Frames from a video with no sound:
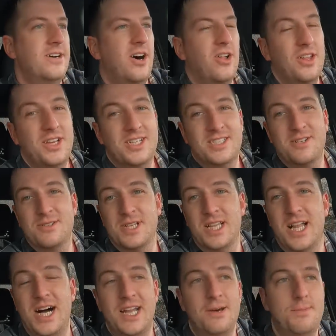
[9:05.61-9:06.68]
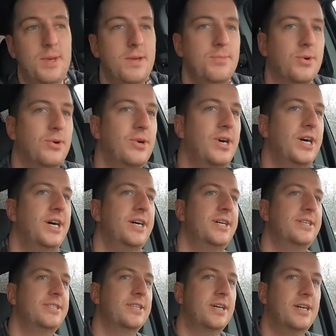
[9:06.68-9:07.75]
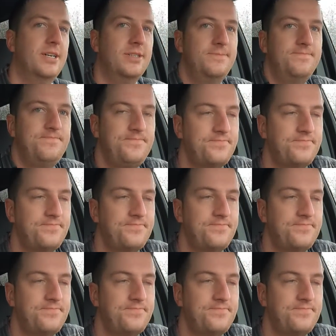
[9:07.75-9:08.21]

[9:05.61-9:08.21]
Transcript: only because there was a line of people. So